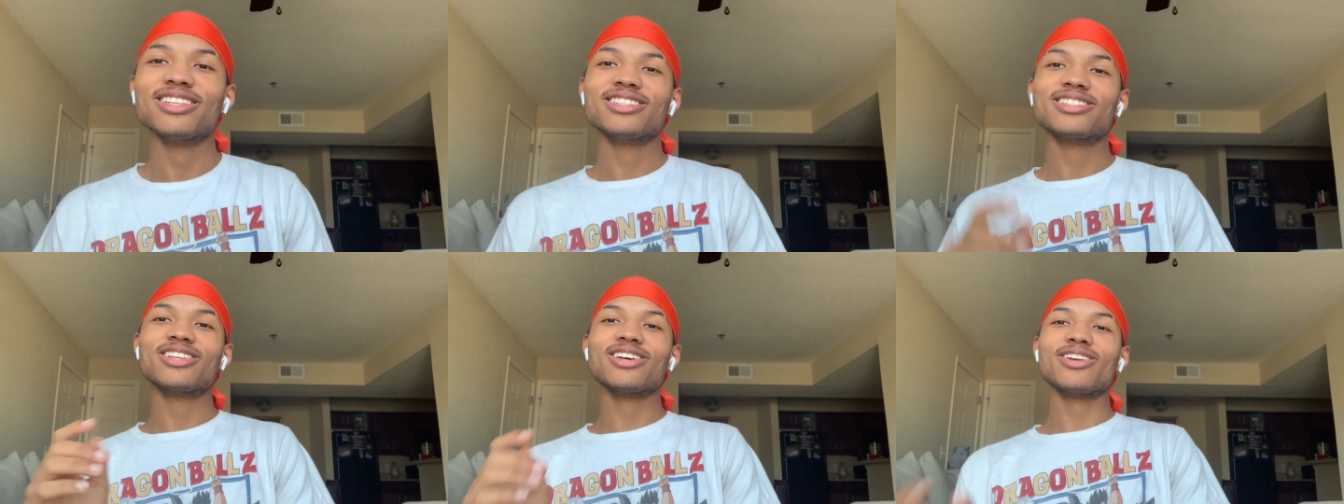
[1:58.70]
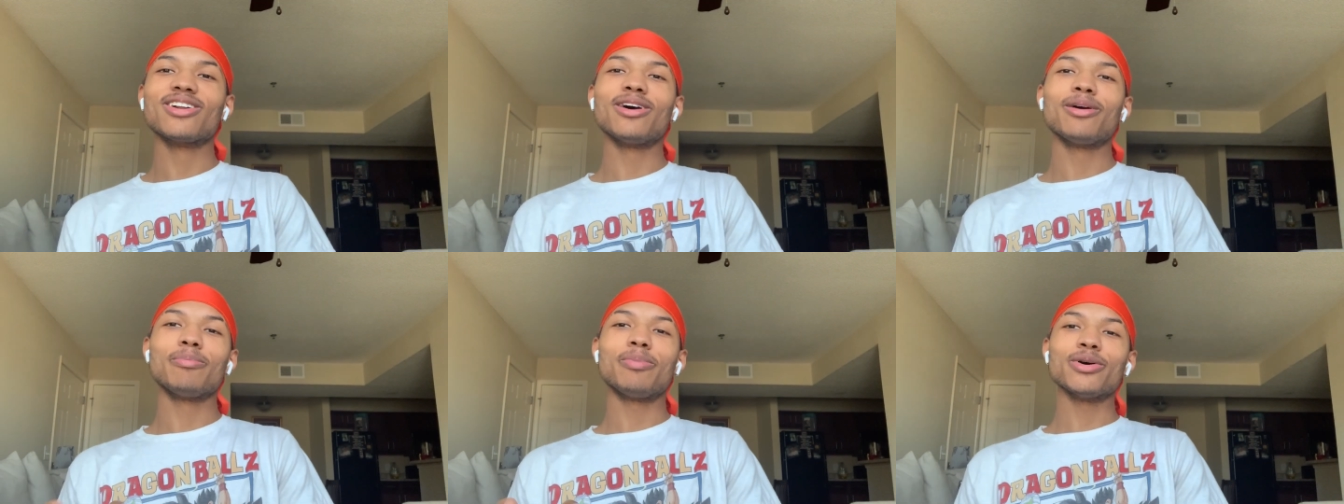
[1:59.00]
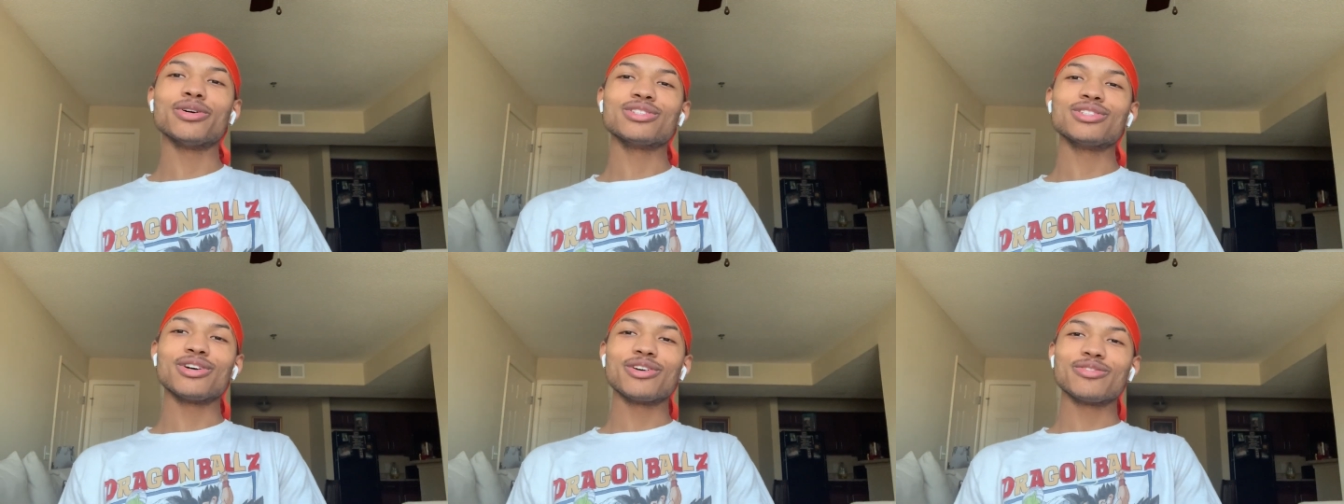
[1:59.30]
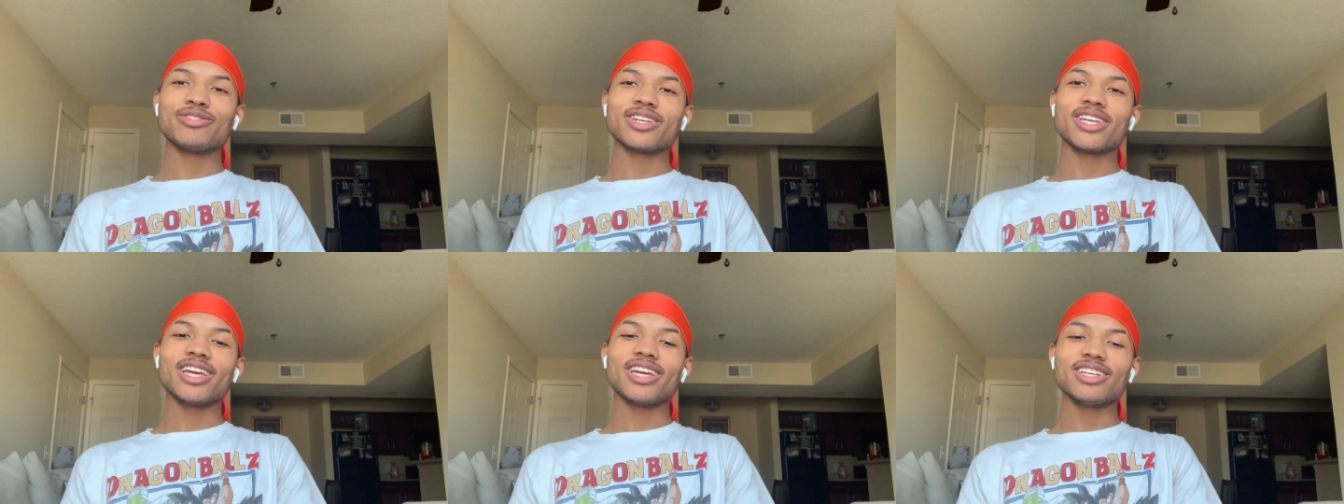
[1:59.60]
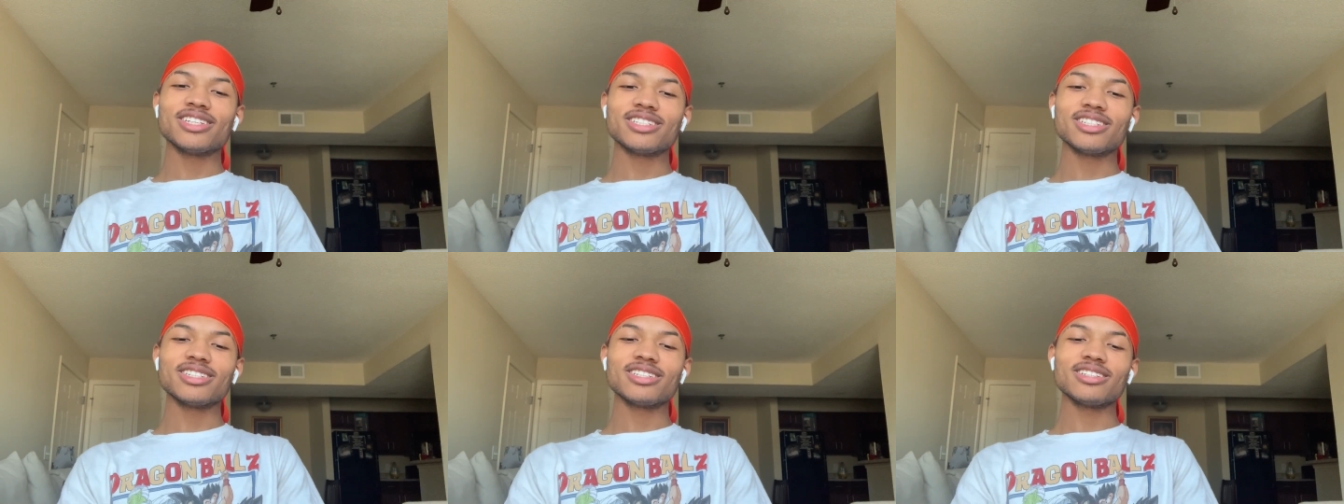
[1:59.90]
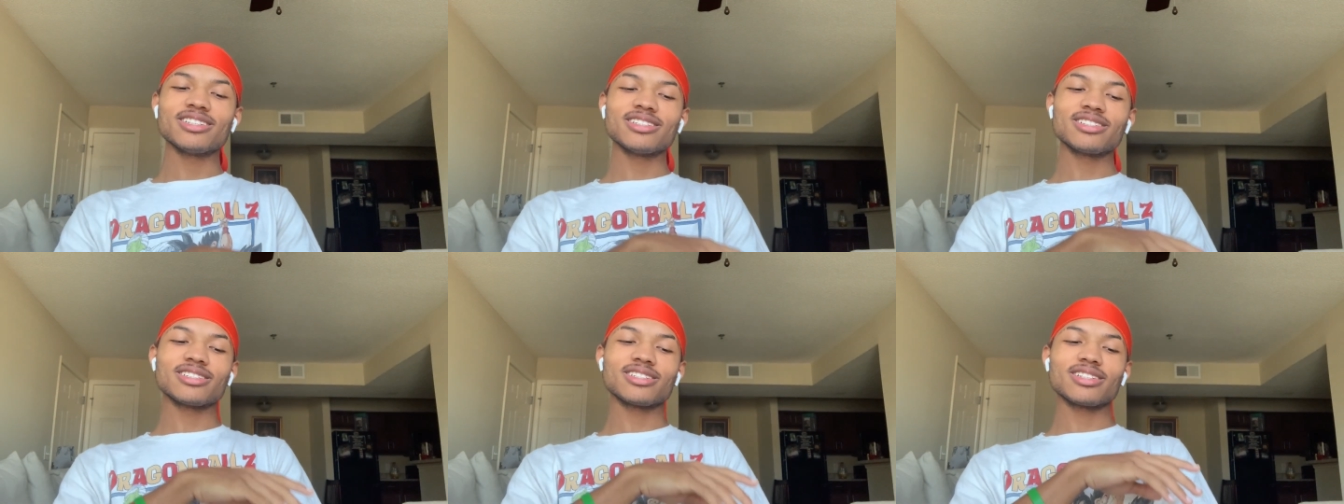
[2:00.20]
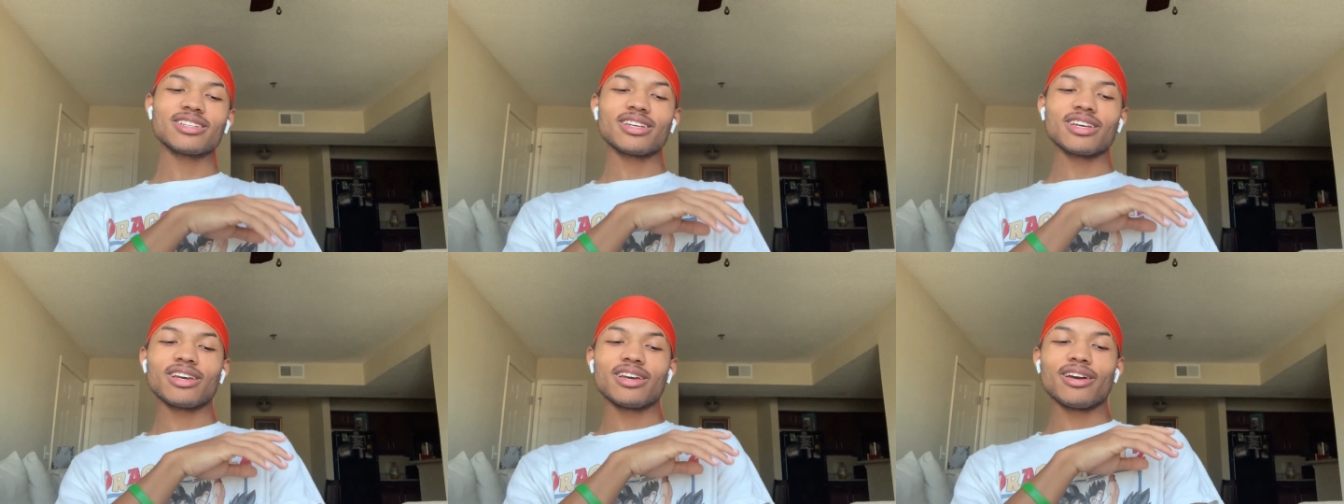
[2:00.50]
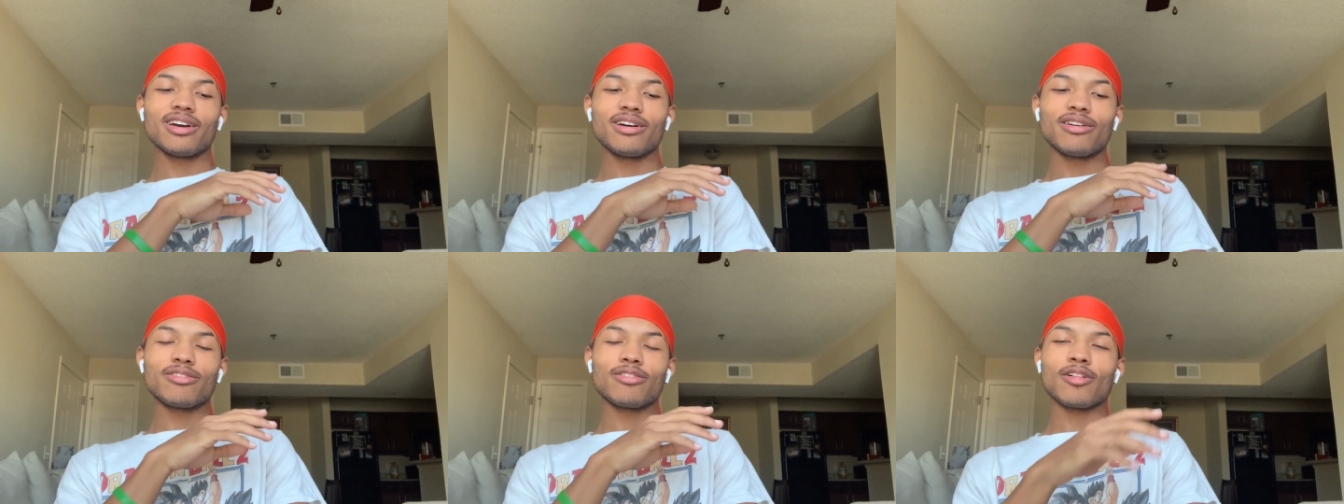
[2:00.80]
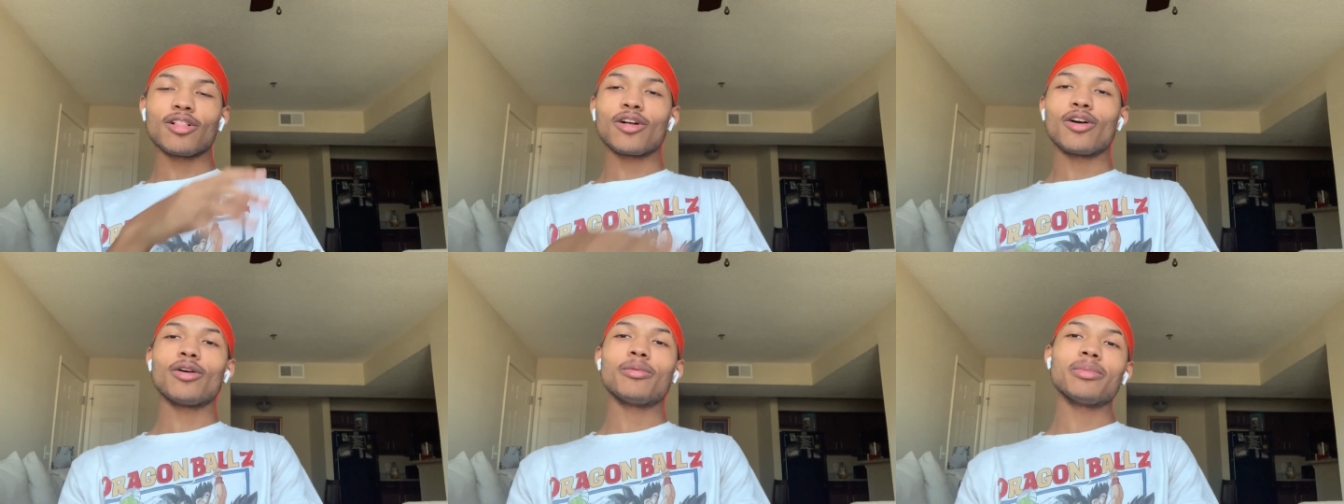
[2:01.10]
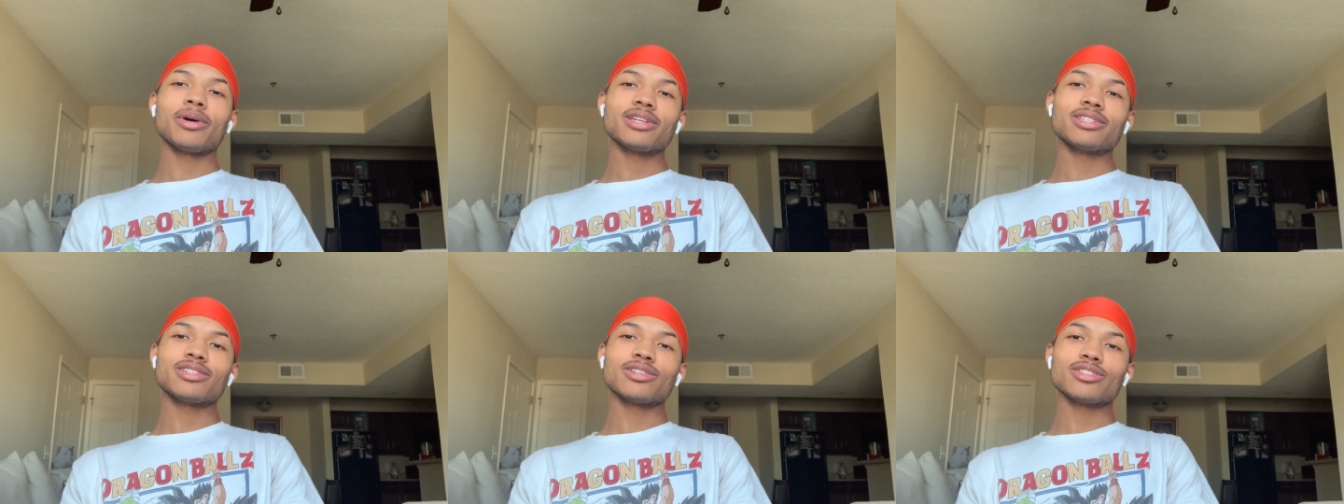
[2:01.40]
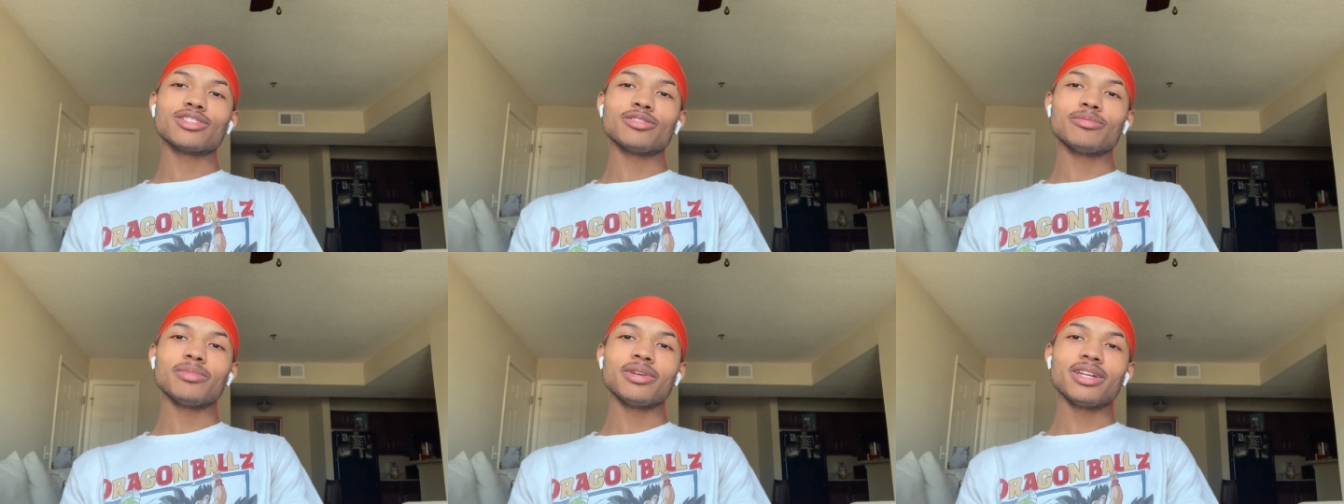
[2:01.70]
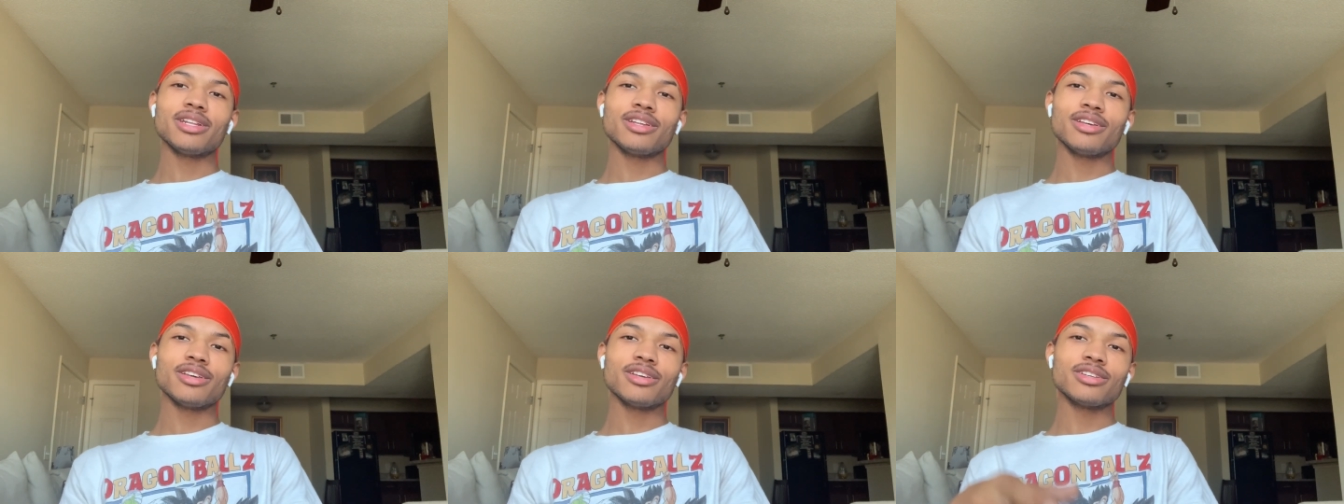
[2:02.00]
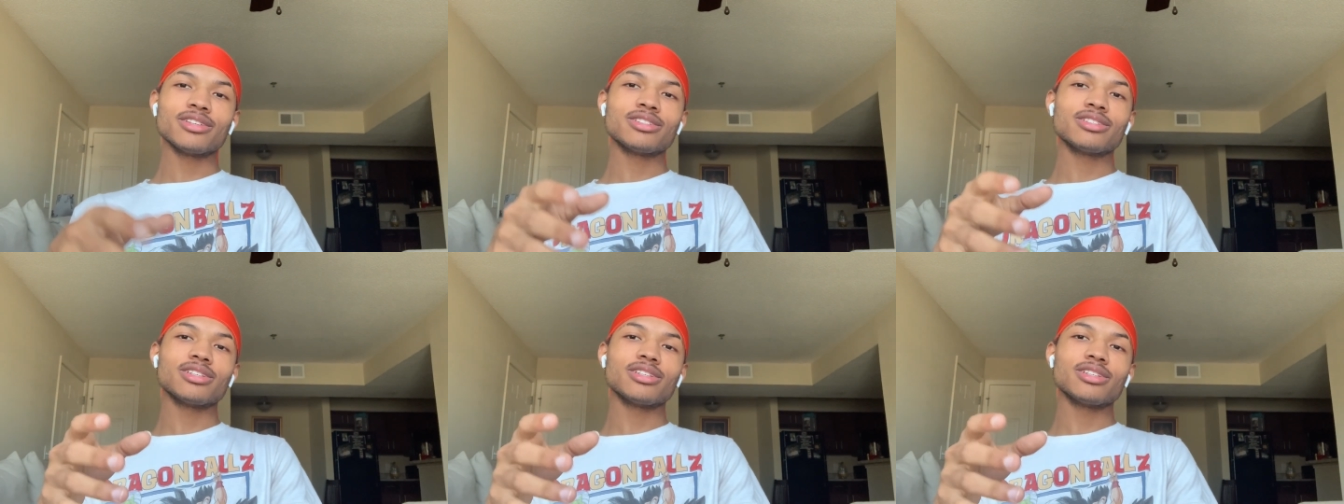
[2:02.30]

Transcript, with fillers: turn on post notifications follow all my social medias